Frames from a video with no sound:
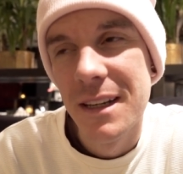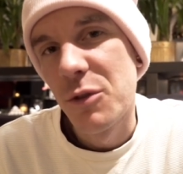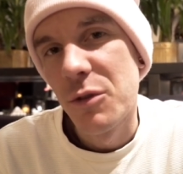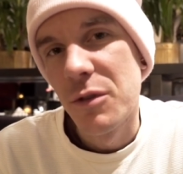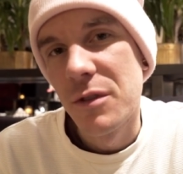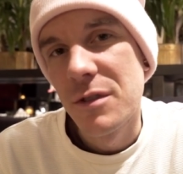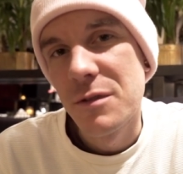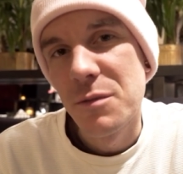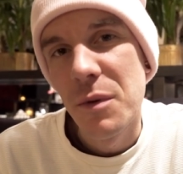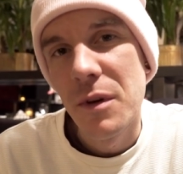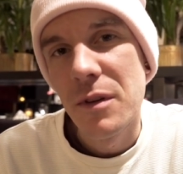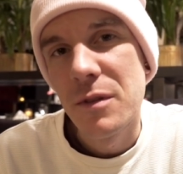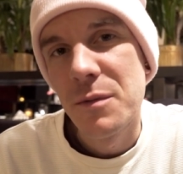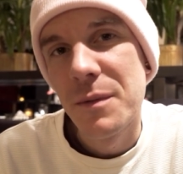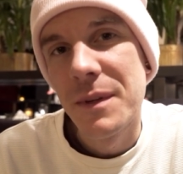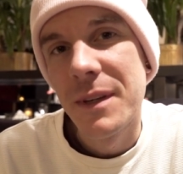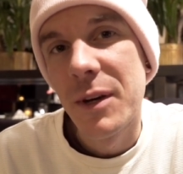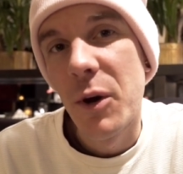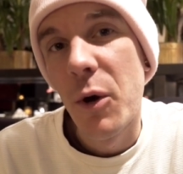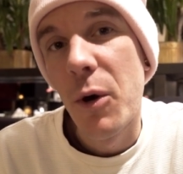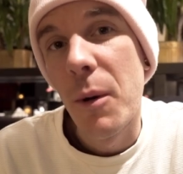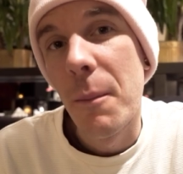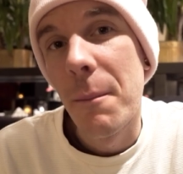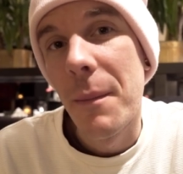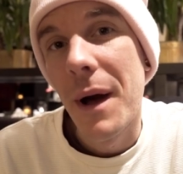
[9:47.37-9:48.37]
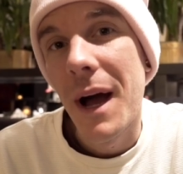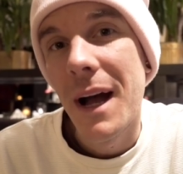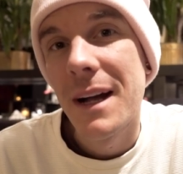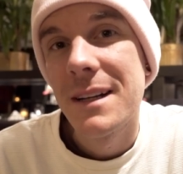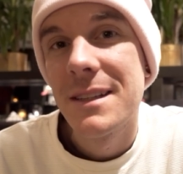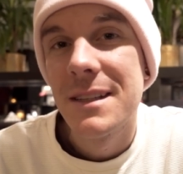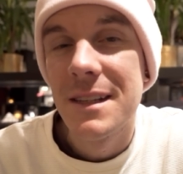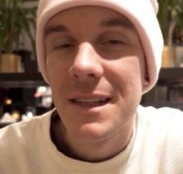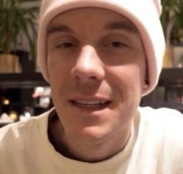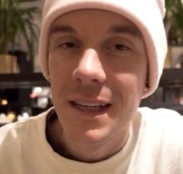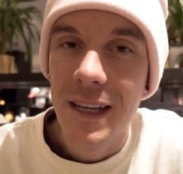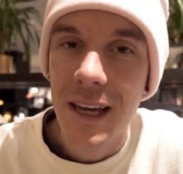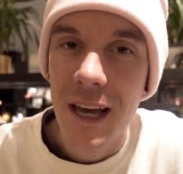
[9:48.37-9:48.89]
So we were supposed to be going back
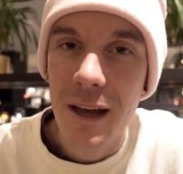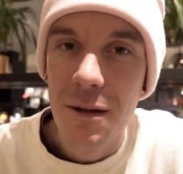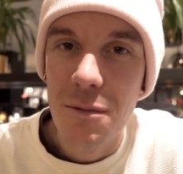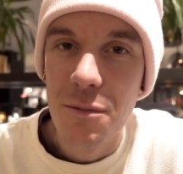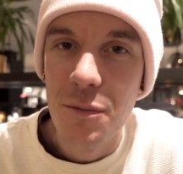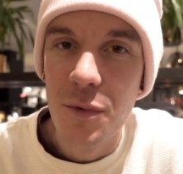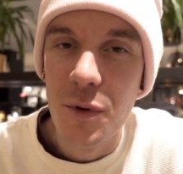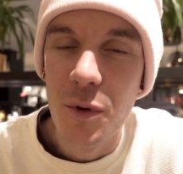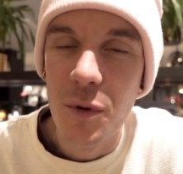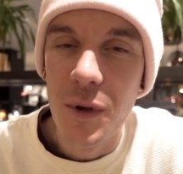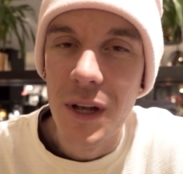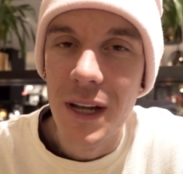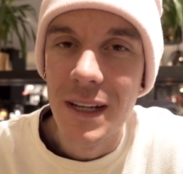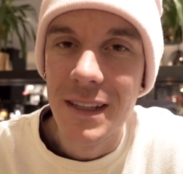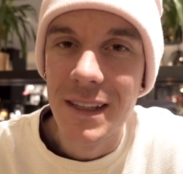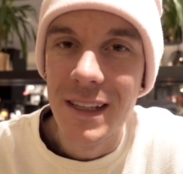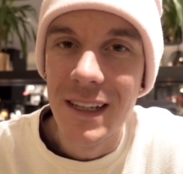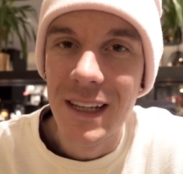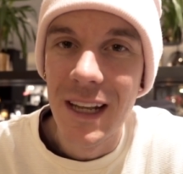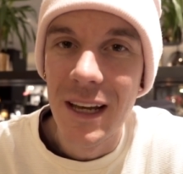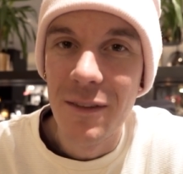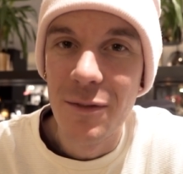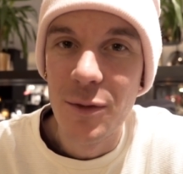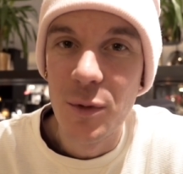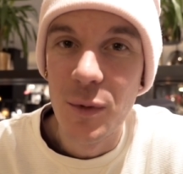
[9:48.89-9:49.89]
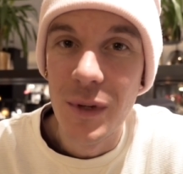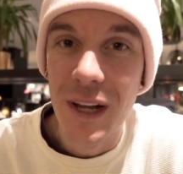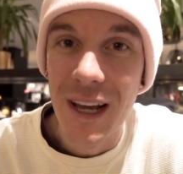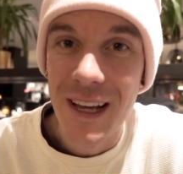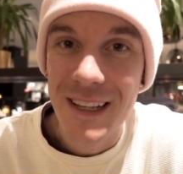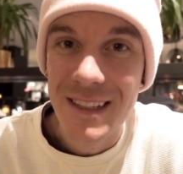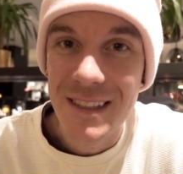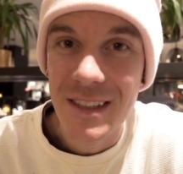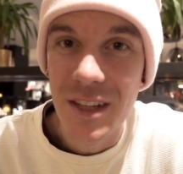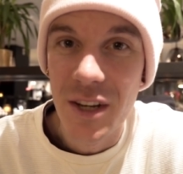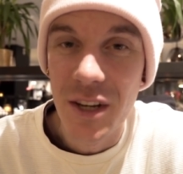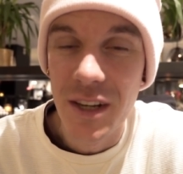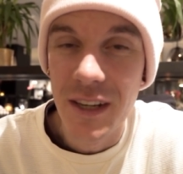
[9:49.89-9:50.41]
to the camp where we had the Lavu
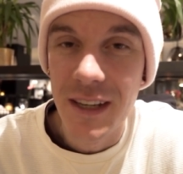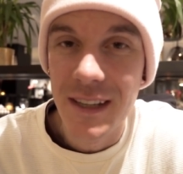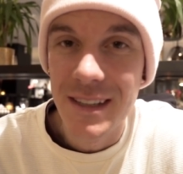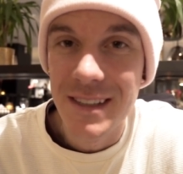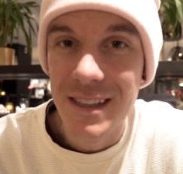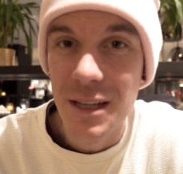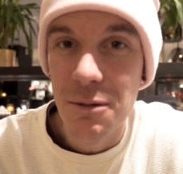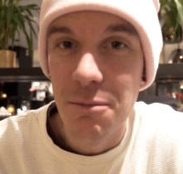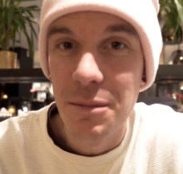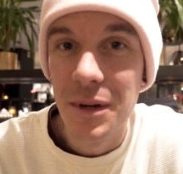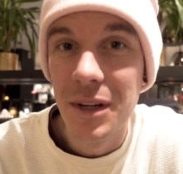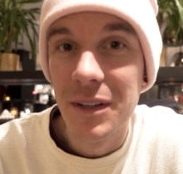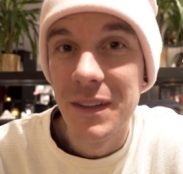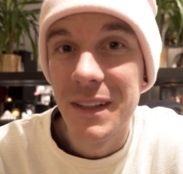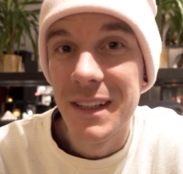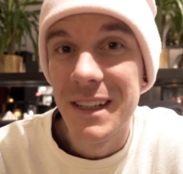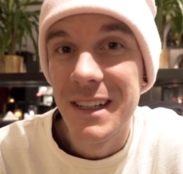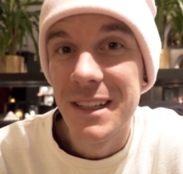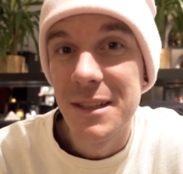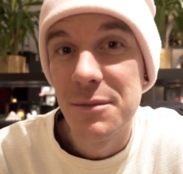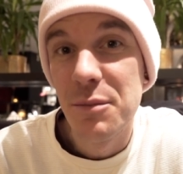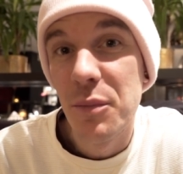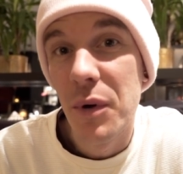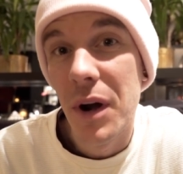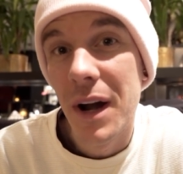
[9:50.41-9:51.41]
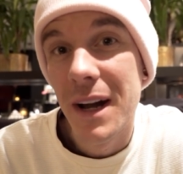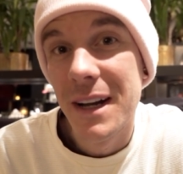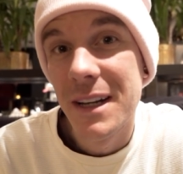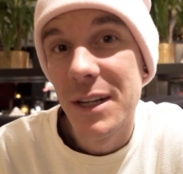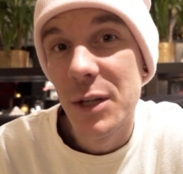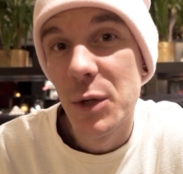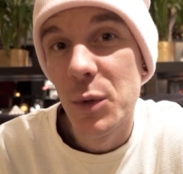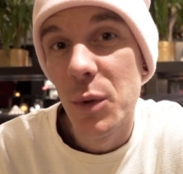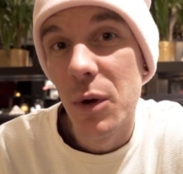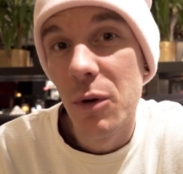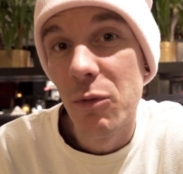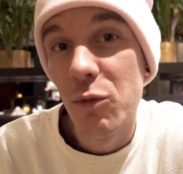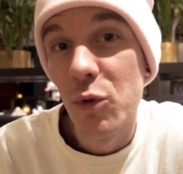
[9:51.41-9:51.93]
last night, because they're building these brand
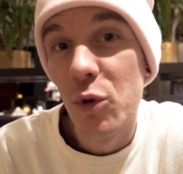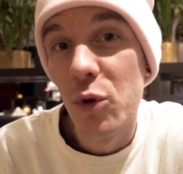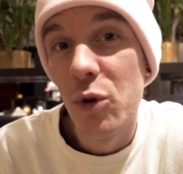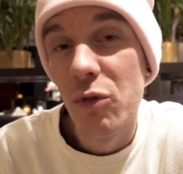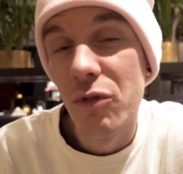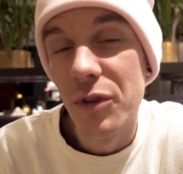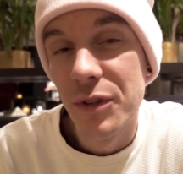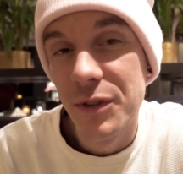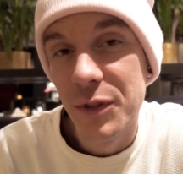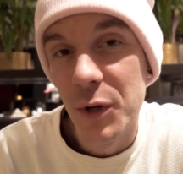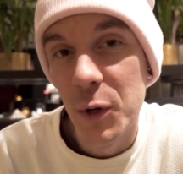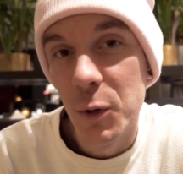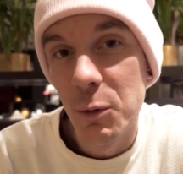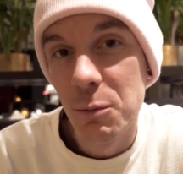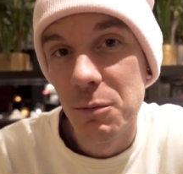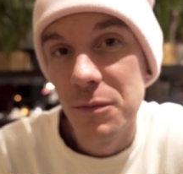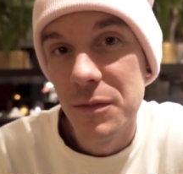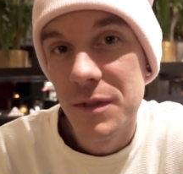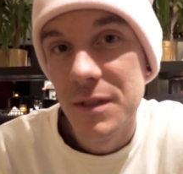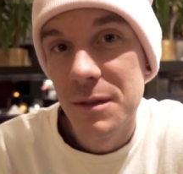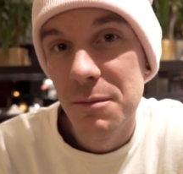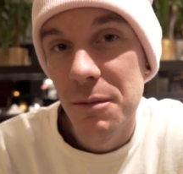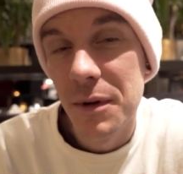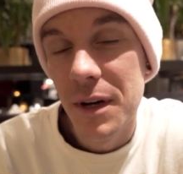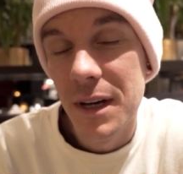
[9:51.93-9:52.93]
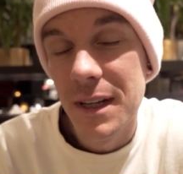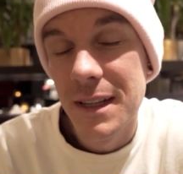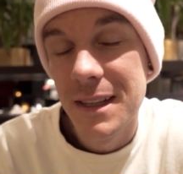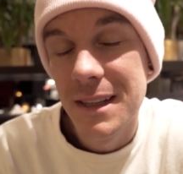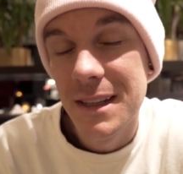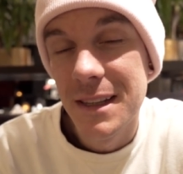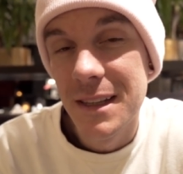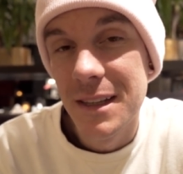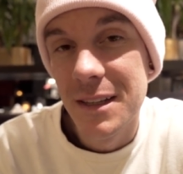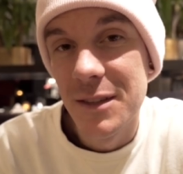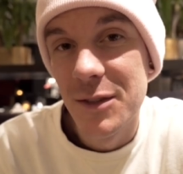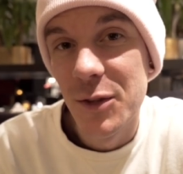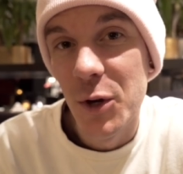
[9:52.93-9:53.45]
new Aurora domes, but
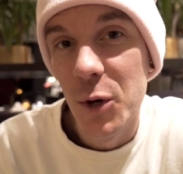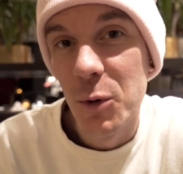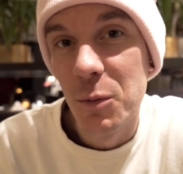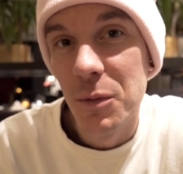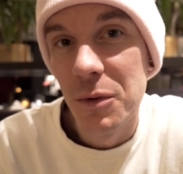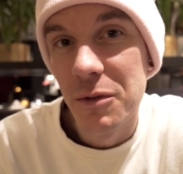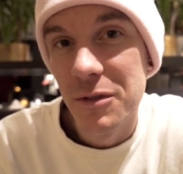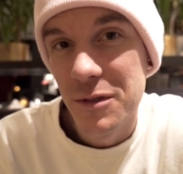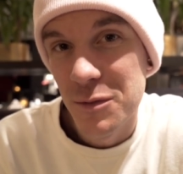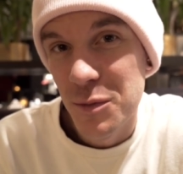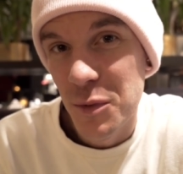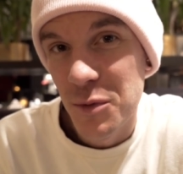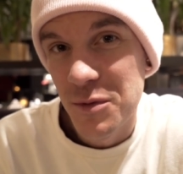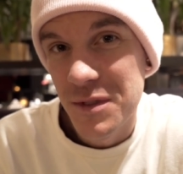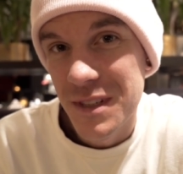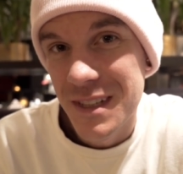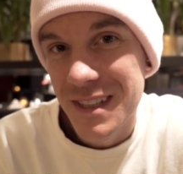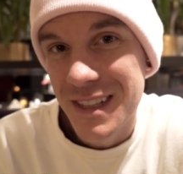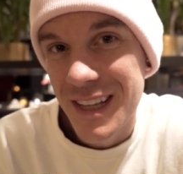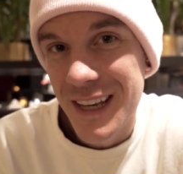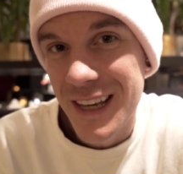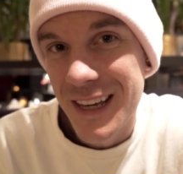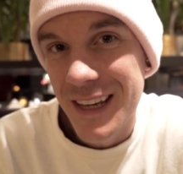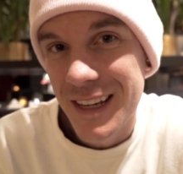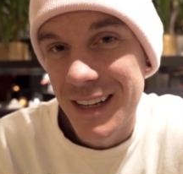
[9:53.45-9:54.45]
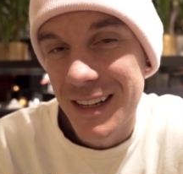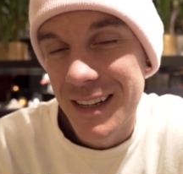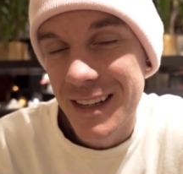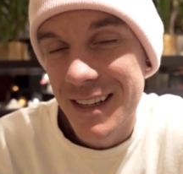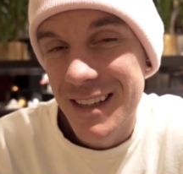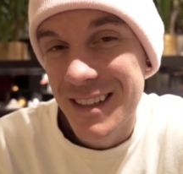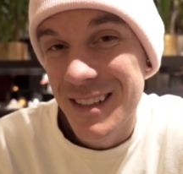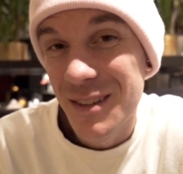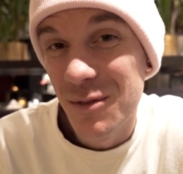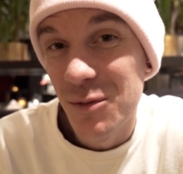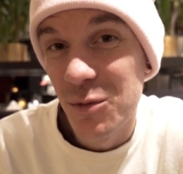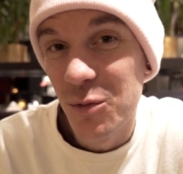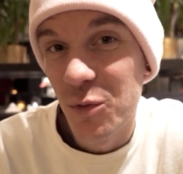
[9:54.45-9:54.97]
the dome we were supposed to stay in
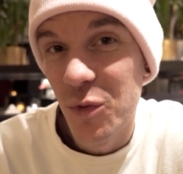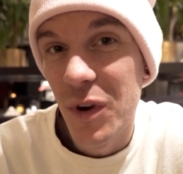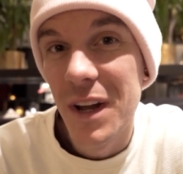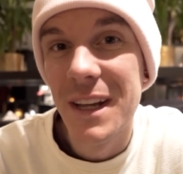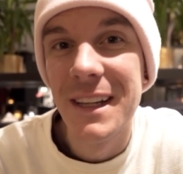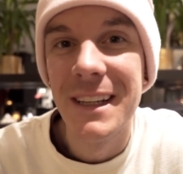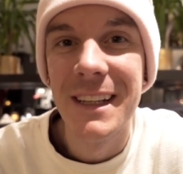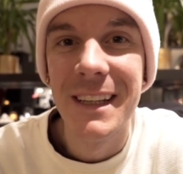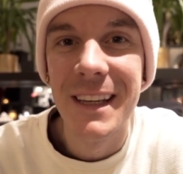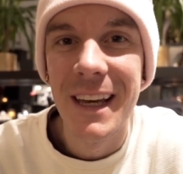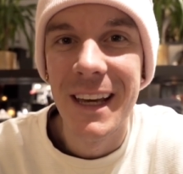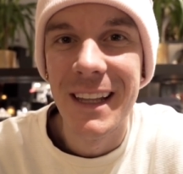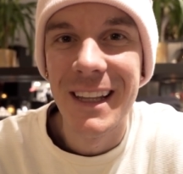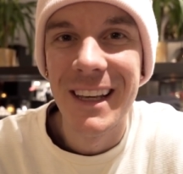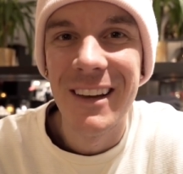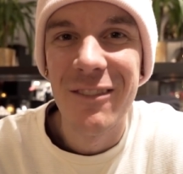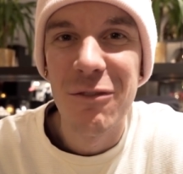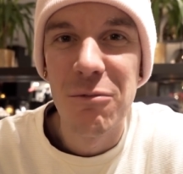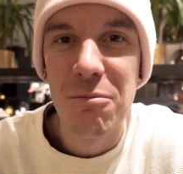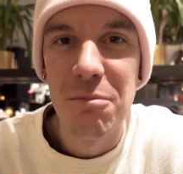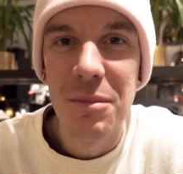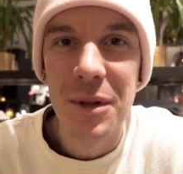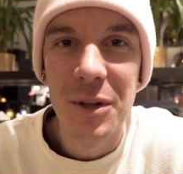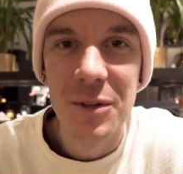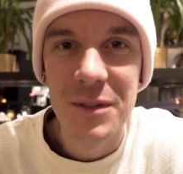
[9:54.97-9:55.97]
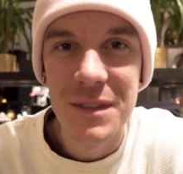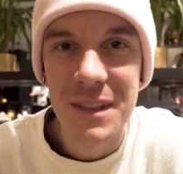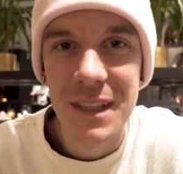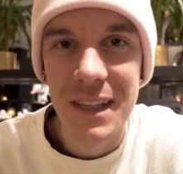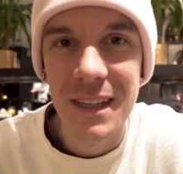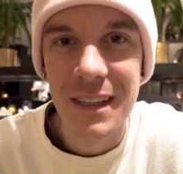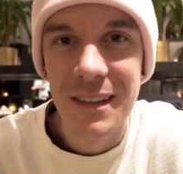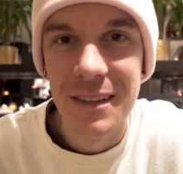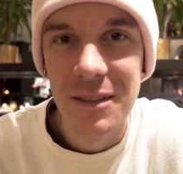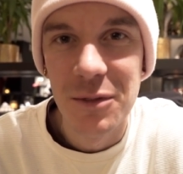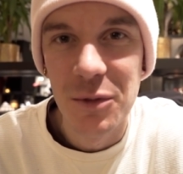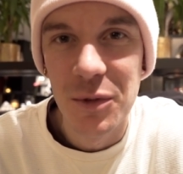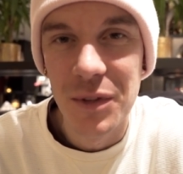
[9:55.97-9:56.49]
isn't ready yet. They haven't built
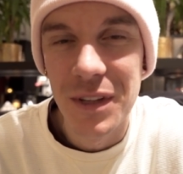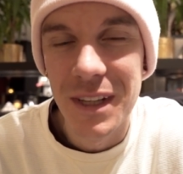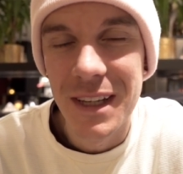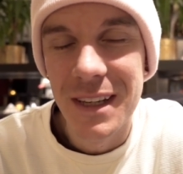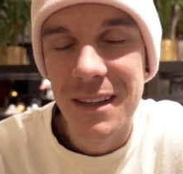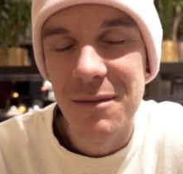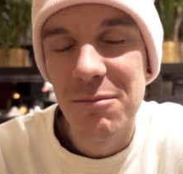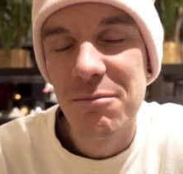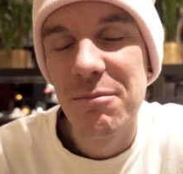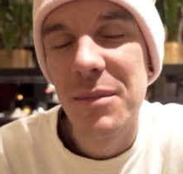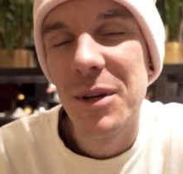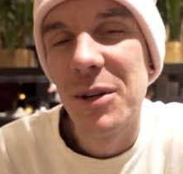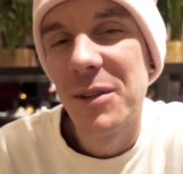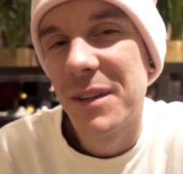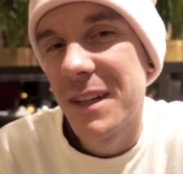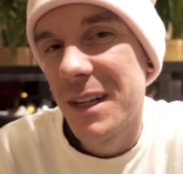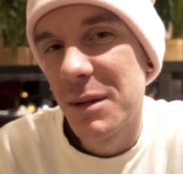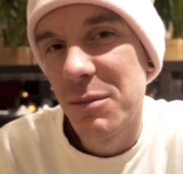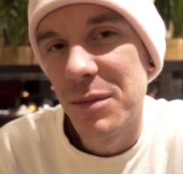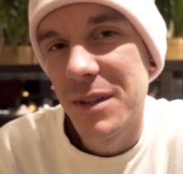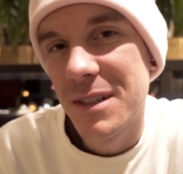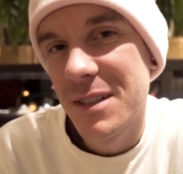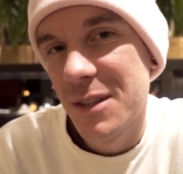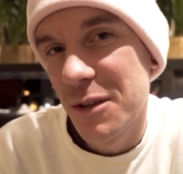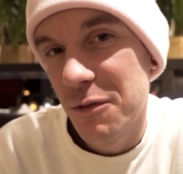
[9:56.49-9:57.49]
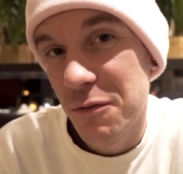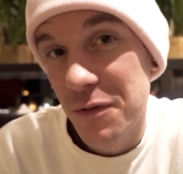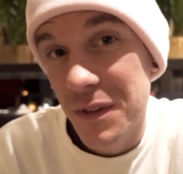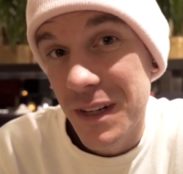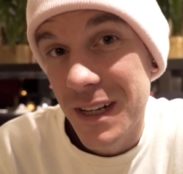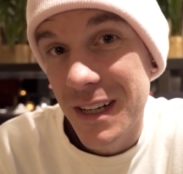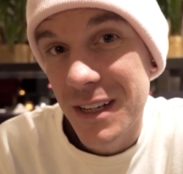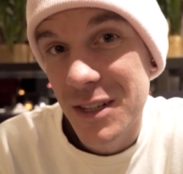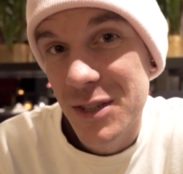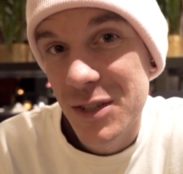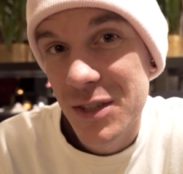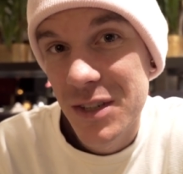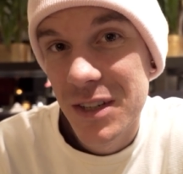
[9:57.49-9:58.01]
it, or they're building it but it's not
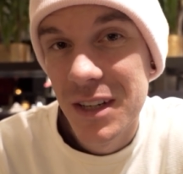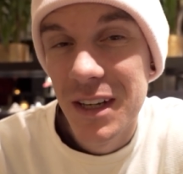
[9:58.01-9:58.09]
finished.